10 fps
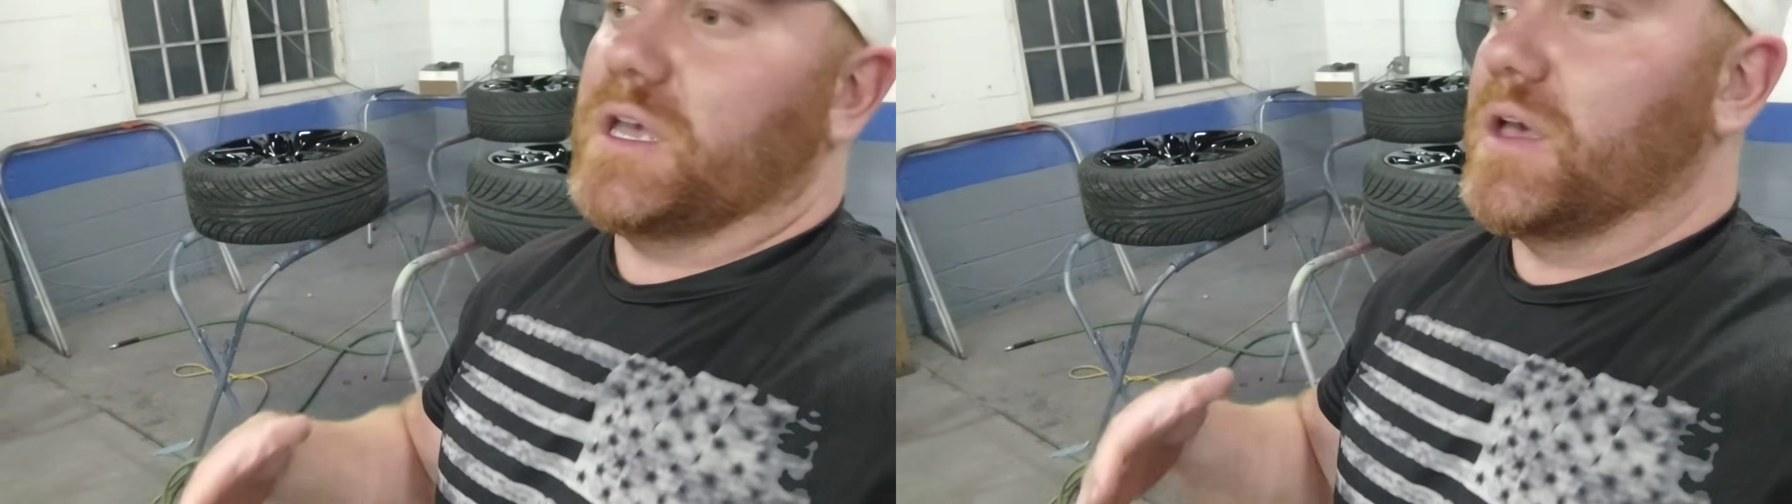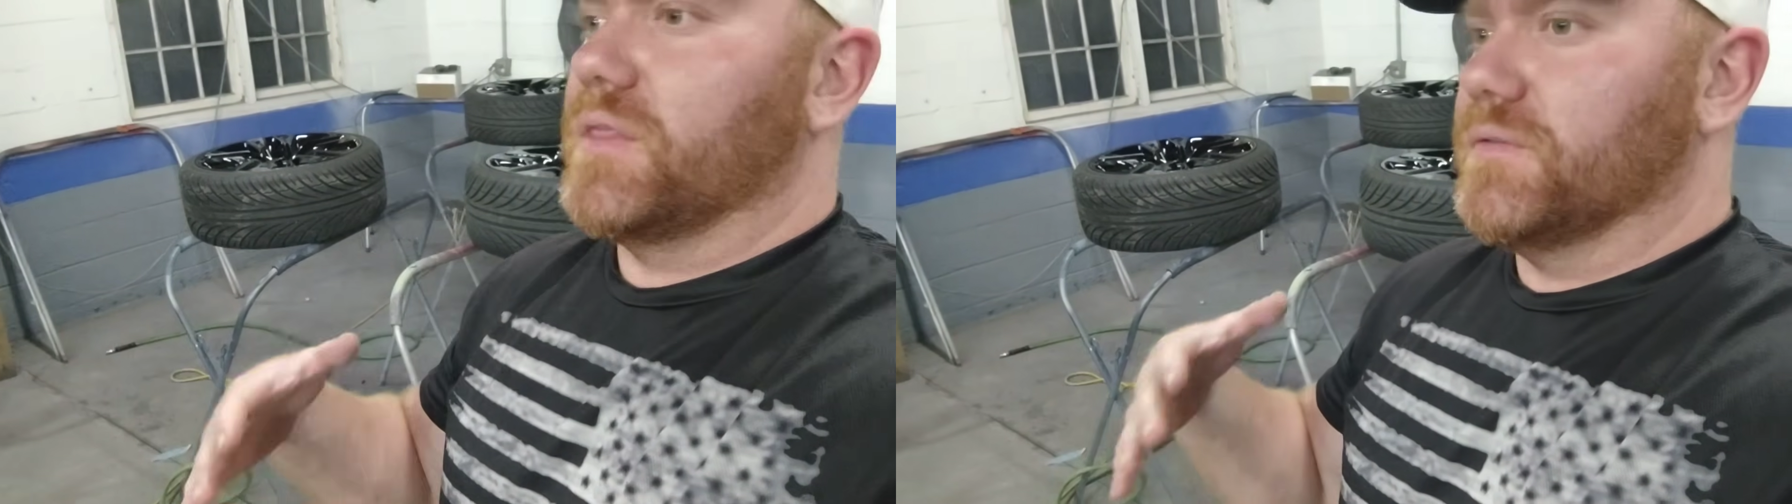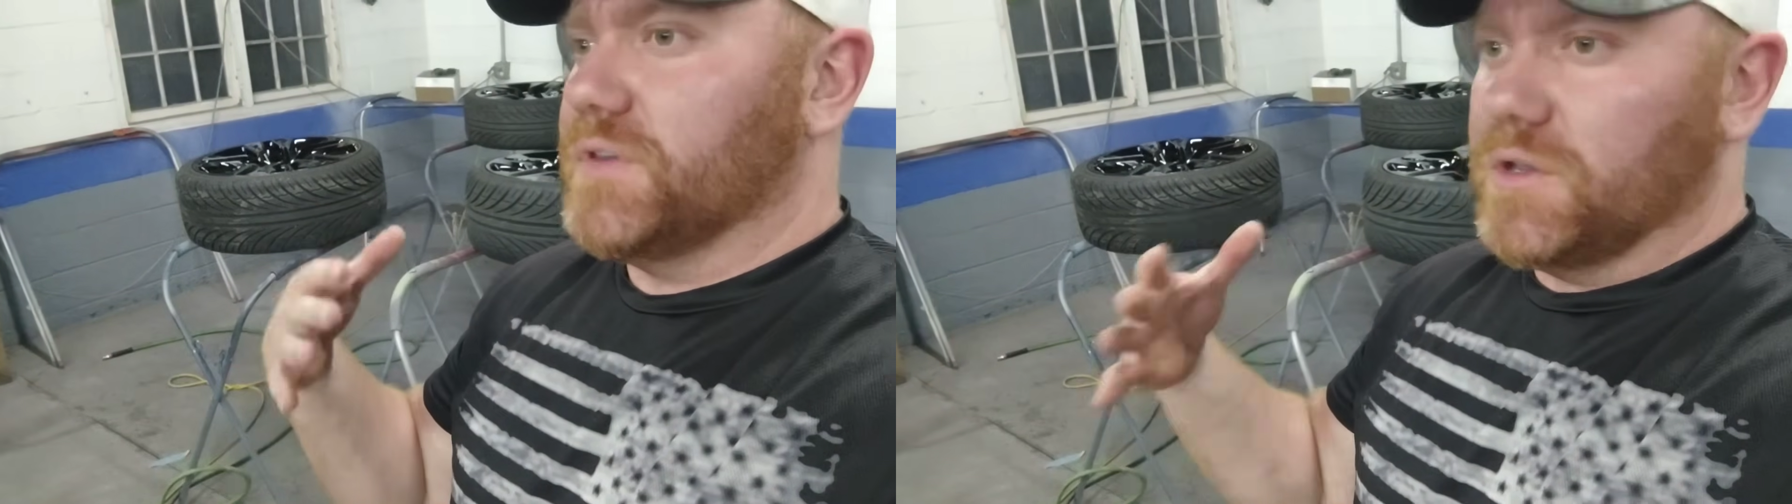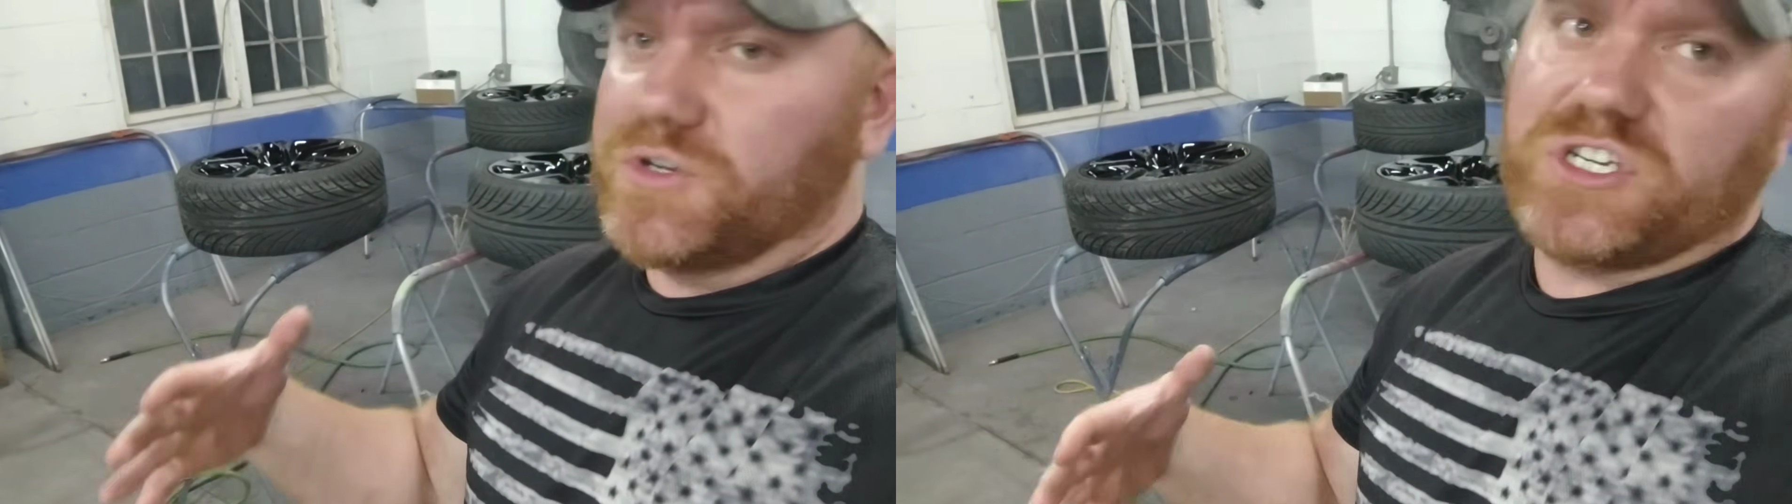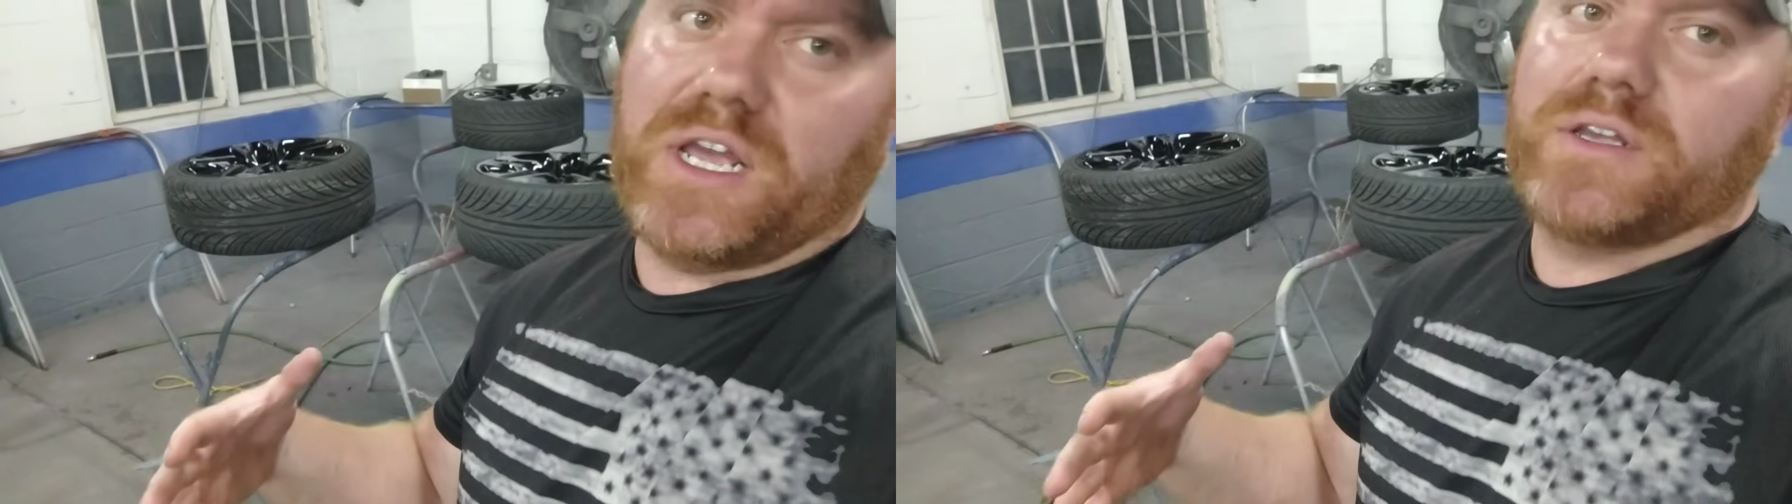and the view
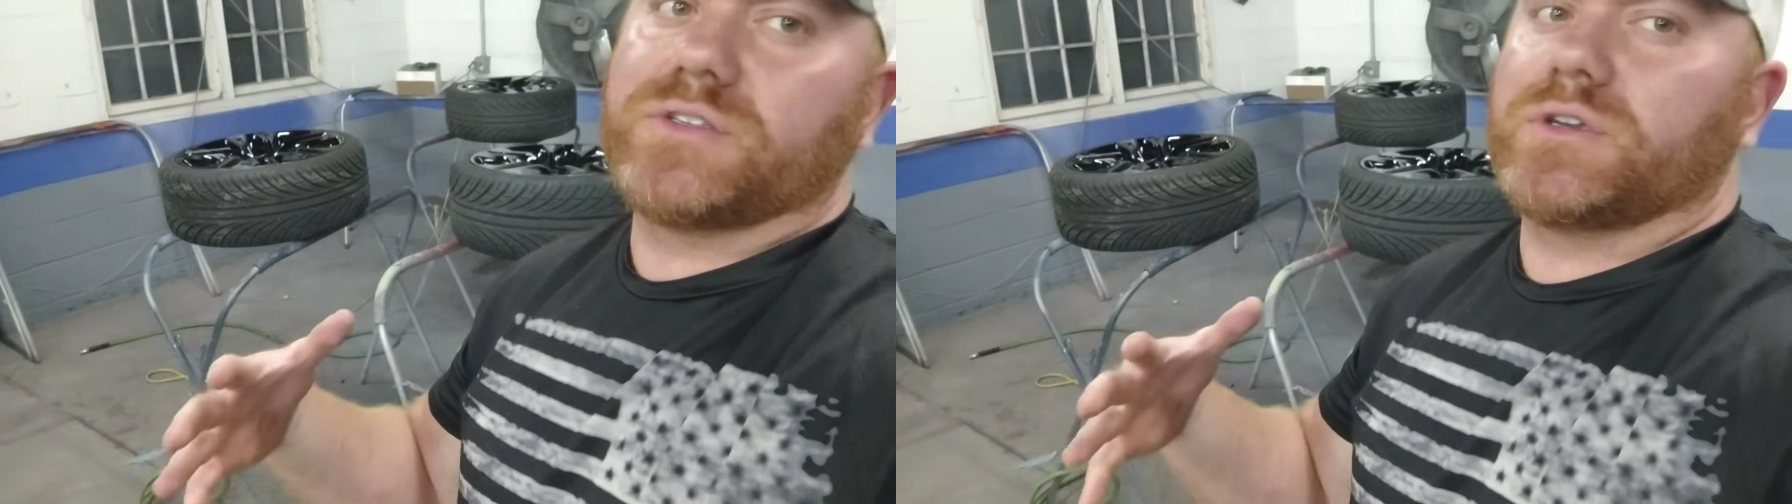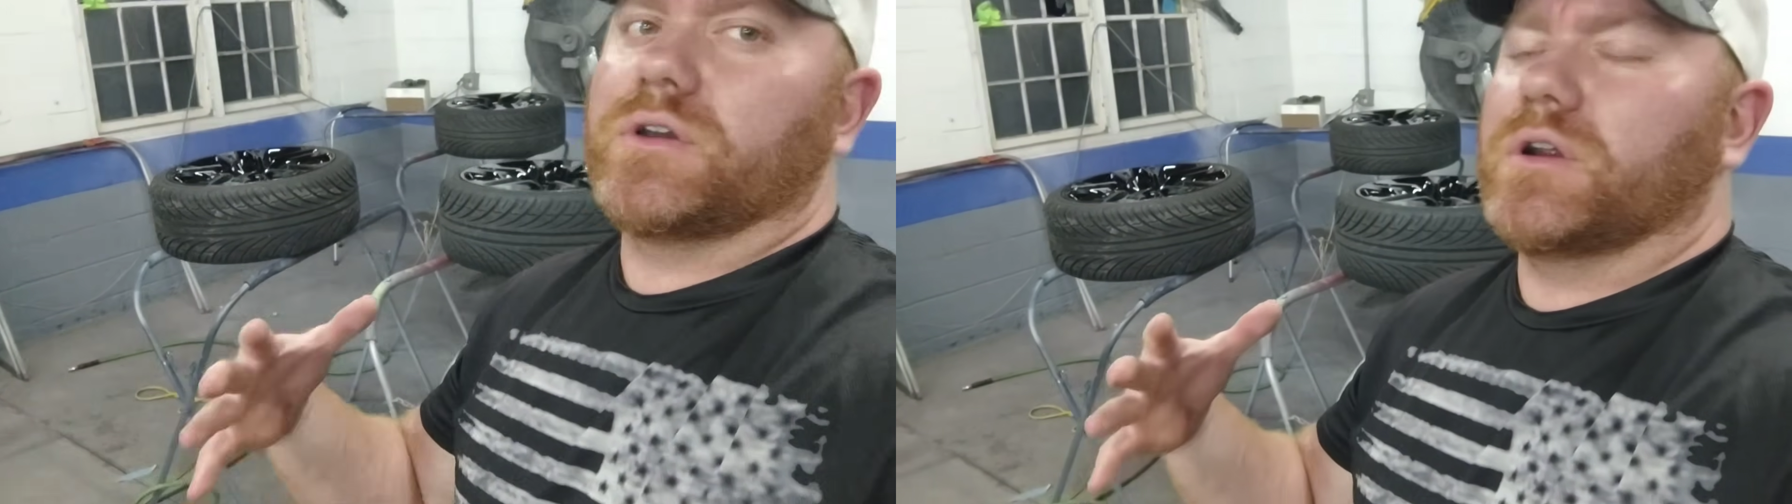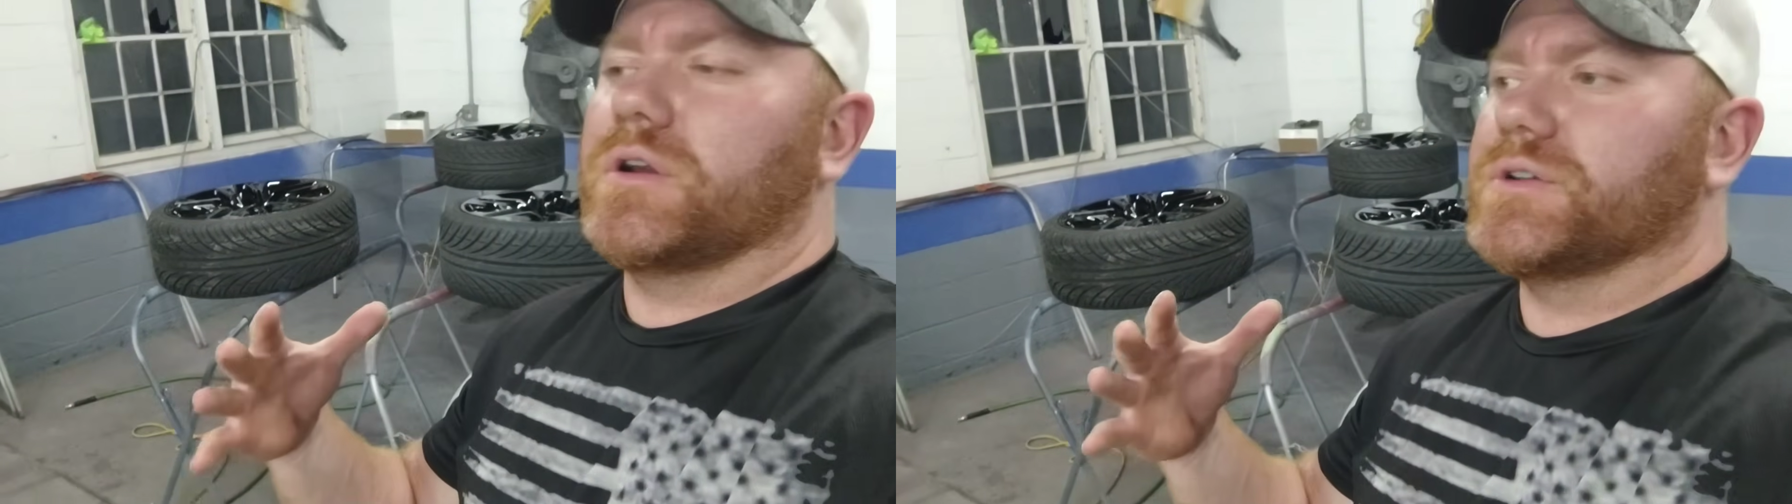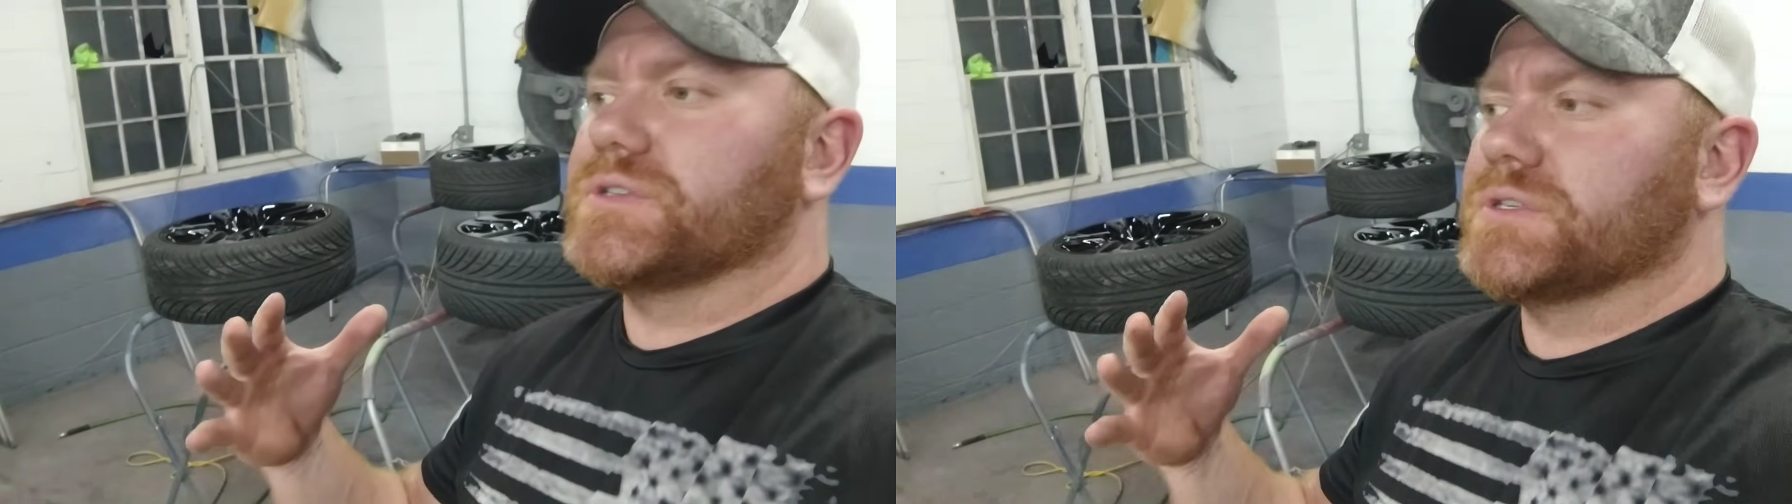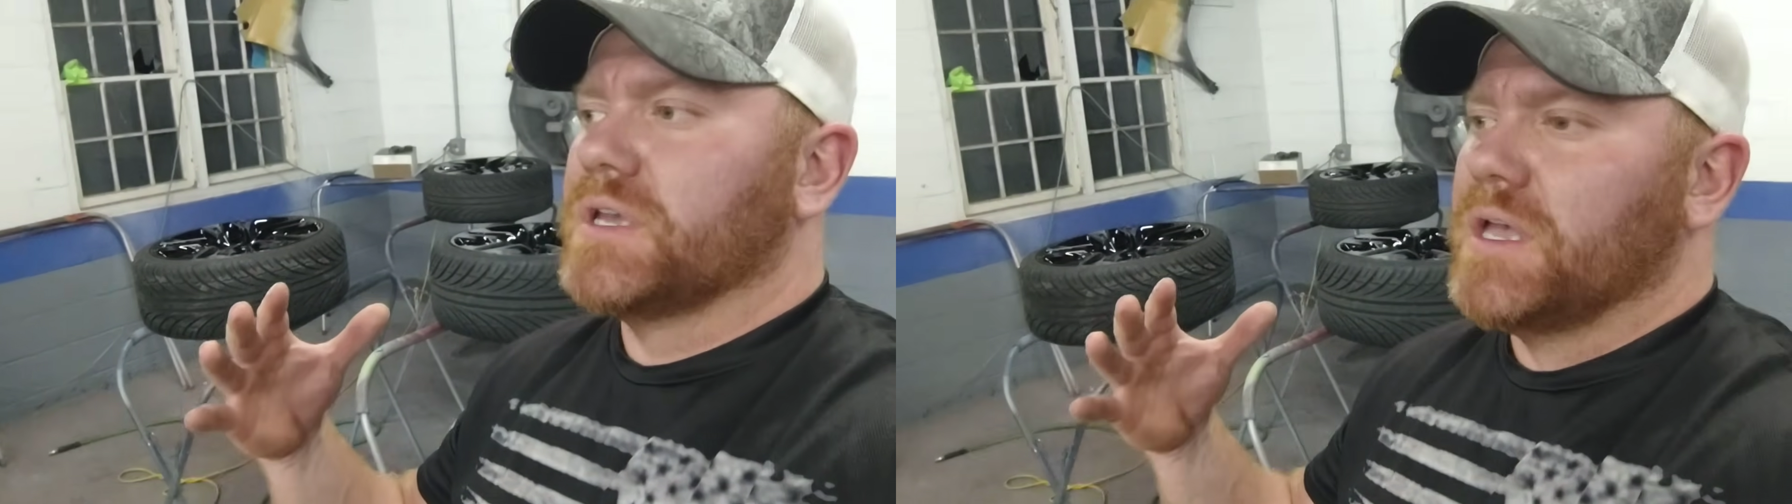
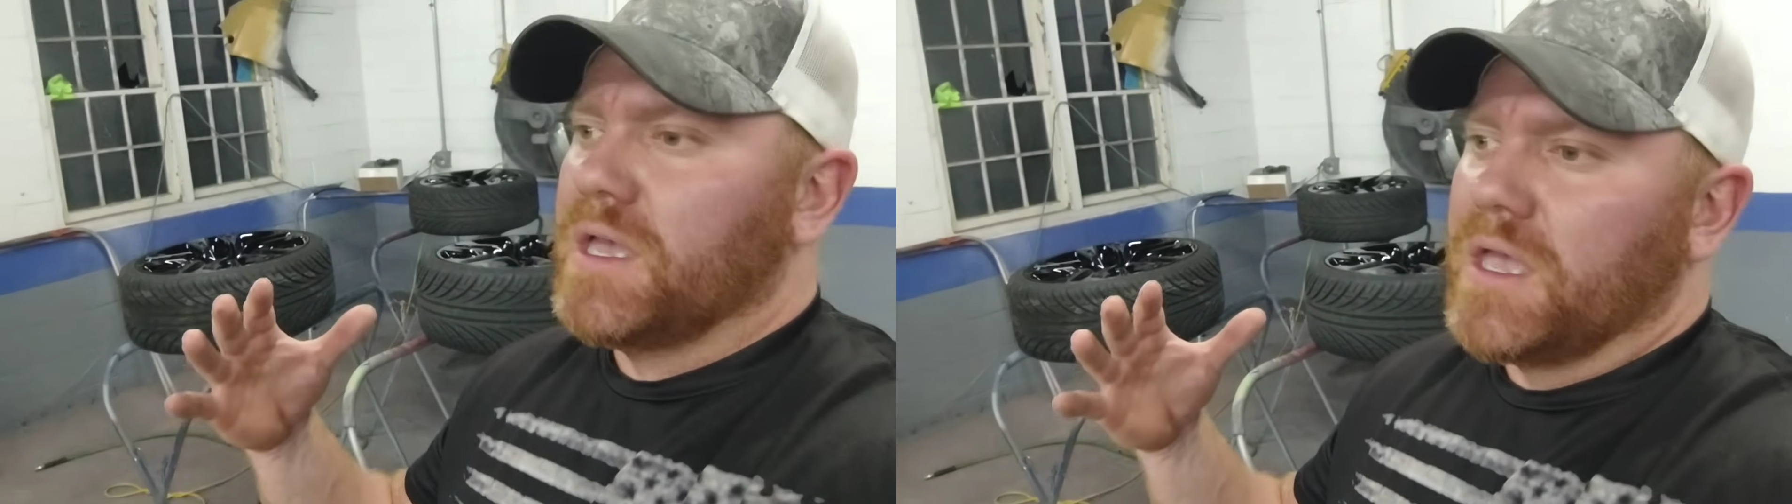chasers